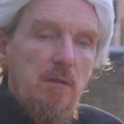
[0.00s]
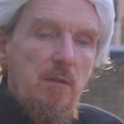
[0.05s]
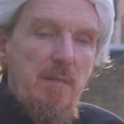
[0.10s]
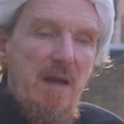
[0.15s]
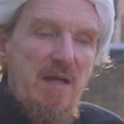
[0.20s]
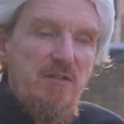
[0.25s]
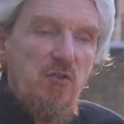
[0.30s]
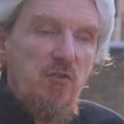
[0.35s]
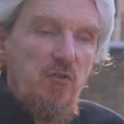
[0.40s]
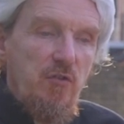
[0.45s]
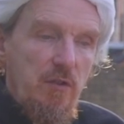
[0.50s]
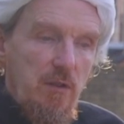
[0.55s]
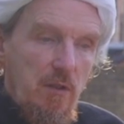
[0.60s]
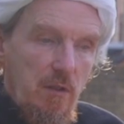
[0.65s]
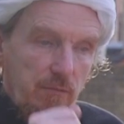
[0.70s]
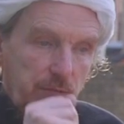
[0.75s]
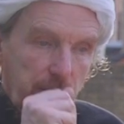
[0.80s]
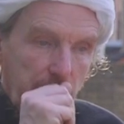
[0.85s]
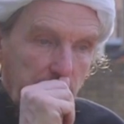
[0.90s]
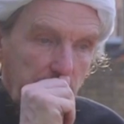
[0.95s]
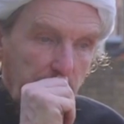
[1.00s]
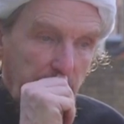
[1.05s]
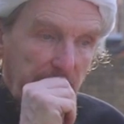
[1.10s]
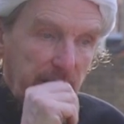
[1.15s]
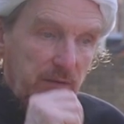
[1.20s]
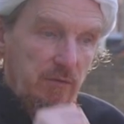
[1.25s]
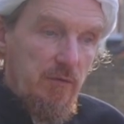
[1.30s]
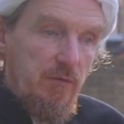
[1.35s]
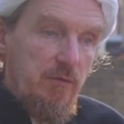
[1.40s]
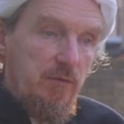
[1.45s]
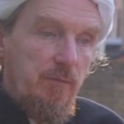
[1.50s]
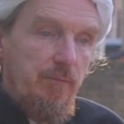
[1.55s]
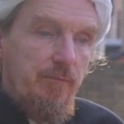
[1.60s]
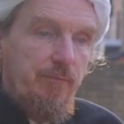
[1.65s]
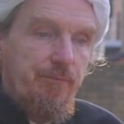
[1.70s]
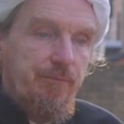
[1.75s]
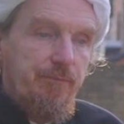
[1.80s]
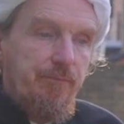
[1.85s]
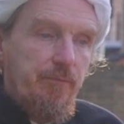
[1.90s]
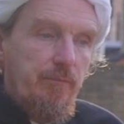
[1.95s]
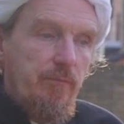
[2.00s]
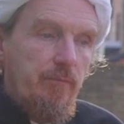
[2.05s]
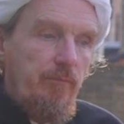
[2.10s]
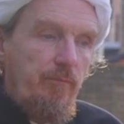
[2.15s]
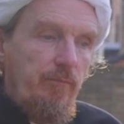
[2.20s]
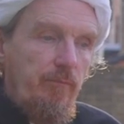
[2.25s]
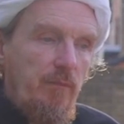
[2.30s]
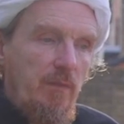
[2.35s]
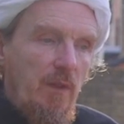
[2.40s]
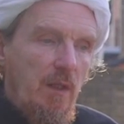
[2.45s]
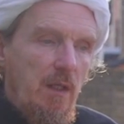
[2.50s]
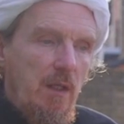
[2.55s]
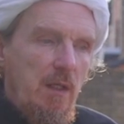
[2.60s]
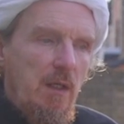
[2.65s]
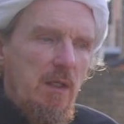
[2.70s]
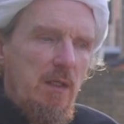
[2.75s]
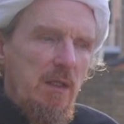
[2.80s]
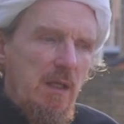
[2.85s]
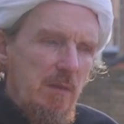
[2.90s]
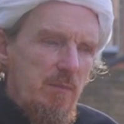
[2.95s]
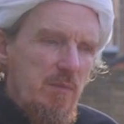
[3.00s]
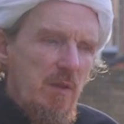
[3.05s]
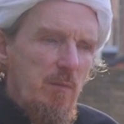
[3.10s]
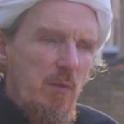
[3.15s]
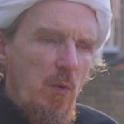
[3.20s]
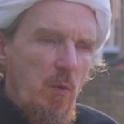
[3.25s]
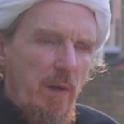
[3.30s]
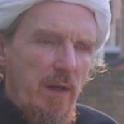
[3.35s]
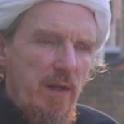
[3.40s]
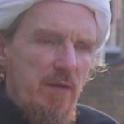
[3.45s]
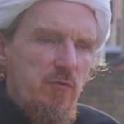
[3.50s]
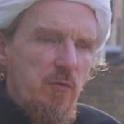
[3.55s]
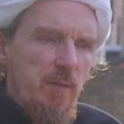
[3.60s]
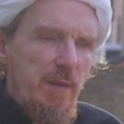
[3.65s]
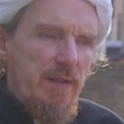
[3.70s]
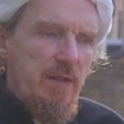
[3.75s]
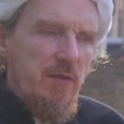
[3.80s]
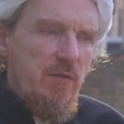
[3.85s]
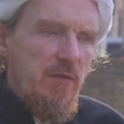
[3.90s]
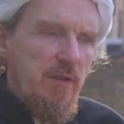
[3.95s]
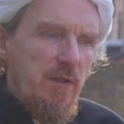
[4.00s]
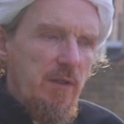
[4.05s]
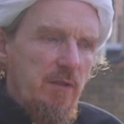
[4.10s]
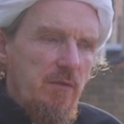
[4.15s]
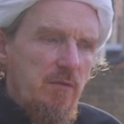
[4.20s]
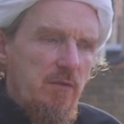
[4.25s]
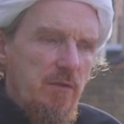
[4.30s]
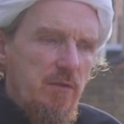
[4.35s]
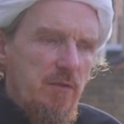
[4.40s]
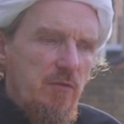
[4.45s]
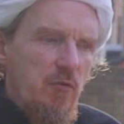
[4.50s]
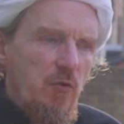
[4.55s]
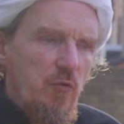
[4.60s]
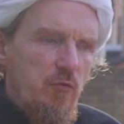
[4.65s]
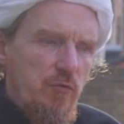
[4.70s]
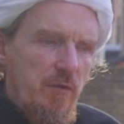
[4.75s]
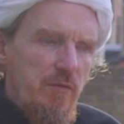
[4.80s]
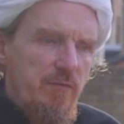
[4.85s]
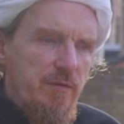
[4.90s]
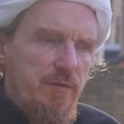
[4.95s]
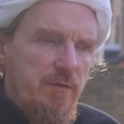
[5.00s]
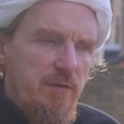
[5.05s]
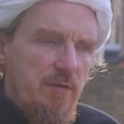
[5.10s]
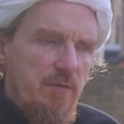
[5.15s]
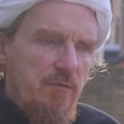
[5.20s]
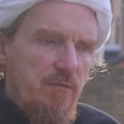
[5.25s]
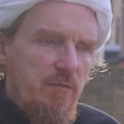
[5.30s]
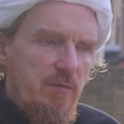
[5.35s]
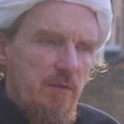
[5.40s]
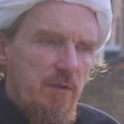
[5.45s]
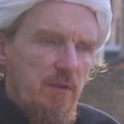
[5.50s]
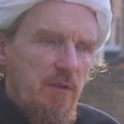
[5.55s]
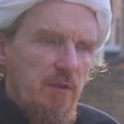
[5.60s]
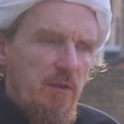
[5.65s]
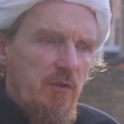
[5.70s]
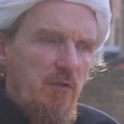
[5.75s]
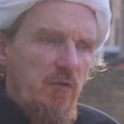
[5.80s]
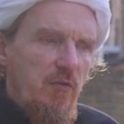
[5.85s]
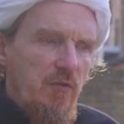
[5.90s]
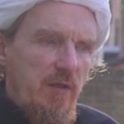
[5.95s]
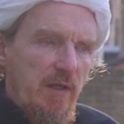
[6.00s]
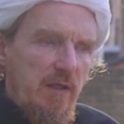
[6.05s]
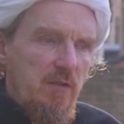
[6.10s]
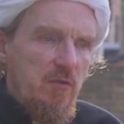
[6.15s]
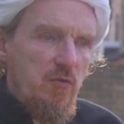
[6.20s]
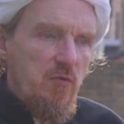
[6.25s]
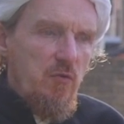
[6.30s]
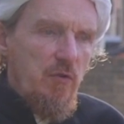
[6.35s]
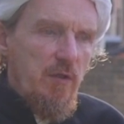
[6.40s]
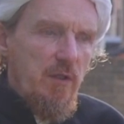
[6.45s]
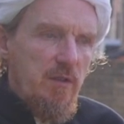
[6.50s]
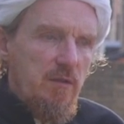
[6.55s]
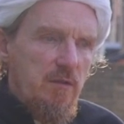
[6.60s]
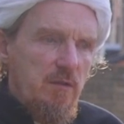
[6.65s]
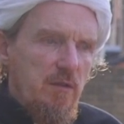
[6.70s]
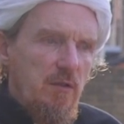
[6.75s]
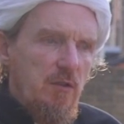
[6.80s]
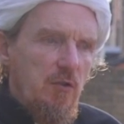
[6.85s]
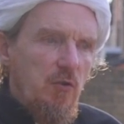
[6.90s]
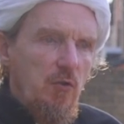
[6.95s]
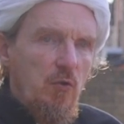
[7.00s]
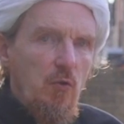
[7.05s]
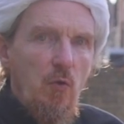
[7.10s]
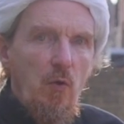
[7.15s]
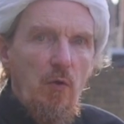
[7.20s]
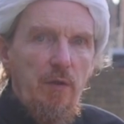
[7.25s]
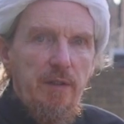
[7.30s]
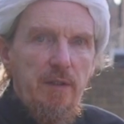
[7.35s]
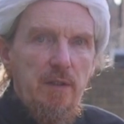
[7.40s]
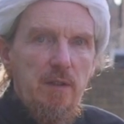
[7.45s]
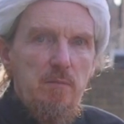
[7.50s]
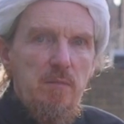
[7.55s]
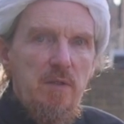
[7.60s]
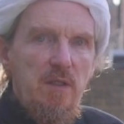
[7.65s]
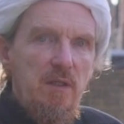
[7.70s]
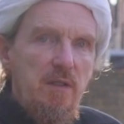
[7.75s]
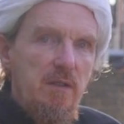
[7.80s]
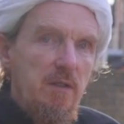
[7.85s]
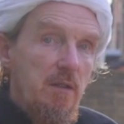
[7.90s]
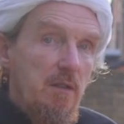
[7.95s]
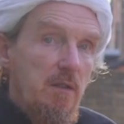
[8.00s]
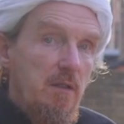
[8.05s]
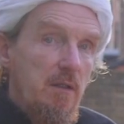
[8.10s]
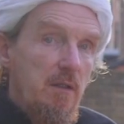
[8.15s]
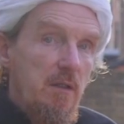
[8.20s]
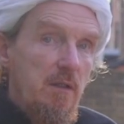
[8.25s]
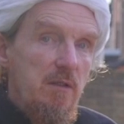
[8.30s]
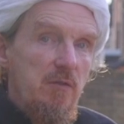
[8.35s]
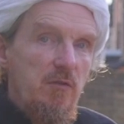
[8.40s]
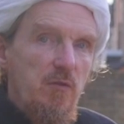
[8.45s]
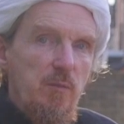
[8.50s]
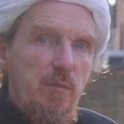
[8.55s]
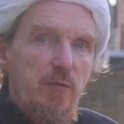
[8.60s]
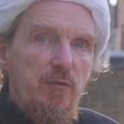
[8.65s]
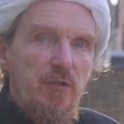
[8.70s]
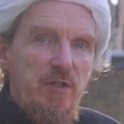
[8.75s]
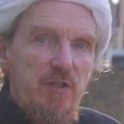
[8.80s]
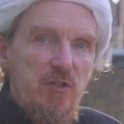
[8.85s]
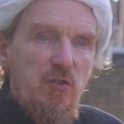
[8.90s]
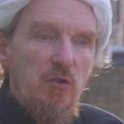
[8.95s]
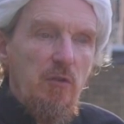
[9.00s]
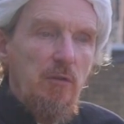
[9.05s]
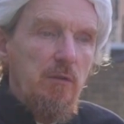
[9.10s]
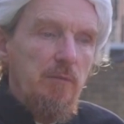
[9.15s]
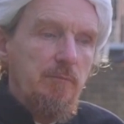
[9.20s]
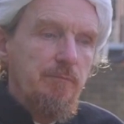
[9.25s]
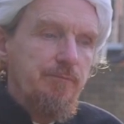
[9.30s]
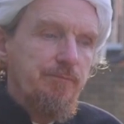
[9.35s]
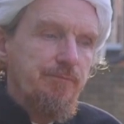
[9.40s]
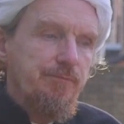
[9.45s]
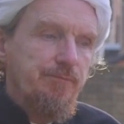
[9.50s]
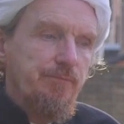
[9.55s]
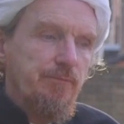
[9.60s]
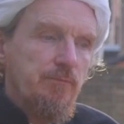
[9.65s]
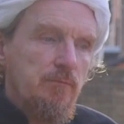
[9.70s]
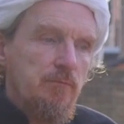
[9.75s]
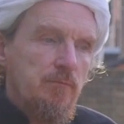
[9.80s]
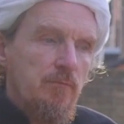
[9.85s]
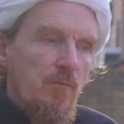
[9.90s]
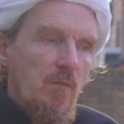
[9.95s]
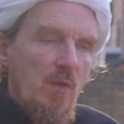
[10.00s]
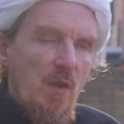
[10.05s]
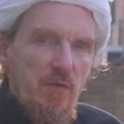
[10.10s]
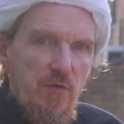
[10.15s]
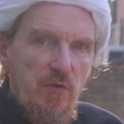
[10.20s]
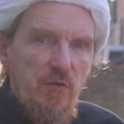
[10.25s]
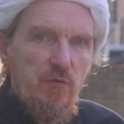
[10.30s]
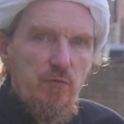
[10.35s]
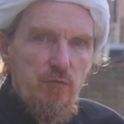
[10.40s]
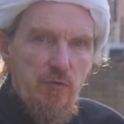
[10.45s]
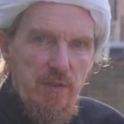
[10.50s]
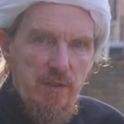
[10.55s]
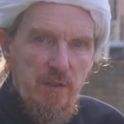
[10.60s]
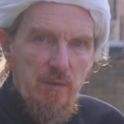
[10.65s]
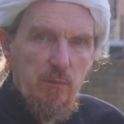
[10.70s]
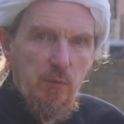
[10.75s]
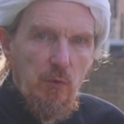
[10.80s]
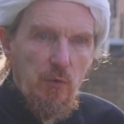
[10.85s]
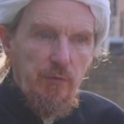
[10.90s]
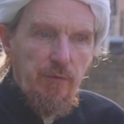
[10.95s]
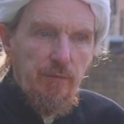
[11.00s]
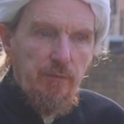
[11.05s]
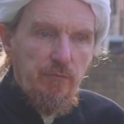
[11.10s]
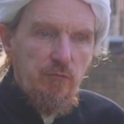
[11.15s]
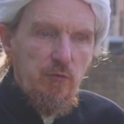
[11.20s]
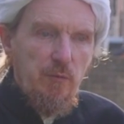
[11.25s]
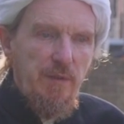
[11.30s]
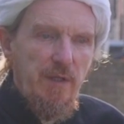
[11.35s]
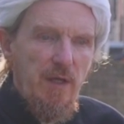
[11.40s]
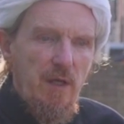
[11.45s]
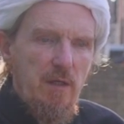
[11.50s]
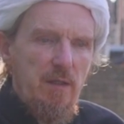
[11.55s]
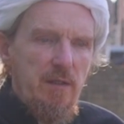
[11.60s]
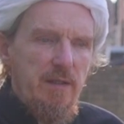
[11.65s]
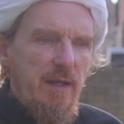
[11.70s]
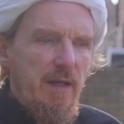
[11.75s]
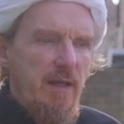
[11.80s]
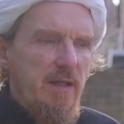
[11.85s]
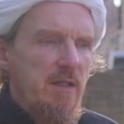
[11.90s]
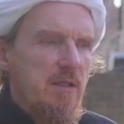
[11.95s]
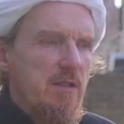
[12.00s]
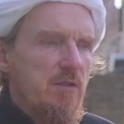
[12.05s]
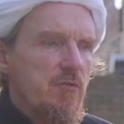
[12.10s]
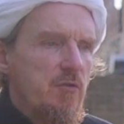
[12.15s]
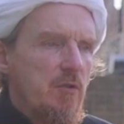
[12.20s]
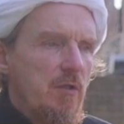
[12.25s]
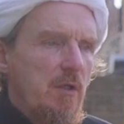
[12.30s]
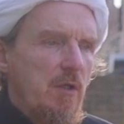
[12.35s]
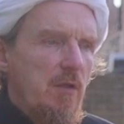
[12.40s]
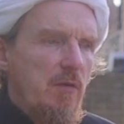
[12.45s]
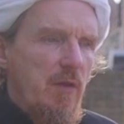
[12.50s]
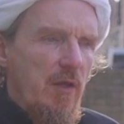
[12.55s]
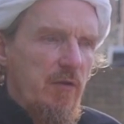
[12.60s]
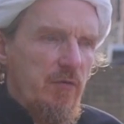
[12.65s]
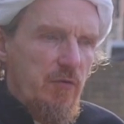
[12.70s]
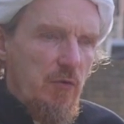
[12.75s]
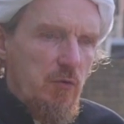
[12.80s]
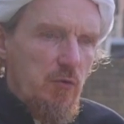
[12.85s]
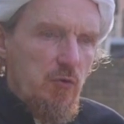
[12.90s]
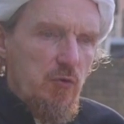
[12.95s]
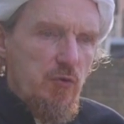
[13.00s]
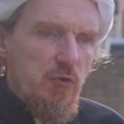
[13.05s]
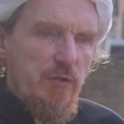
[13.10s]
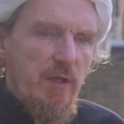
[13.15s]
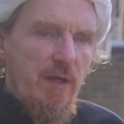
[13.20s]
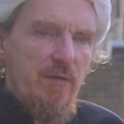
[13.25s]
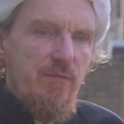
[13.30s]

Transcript: majesty of those places. Keep them away from anything that is derivative, second-rate, corny, merely inspirational. This is really important. From an early age, their soul should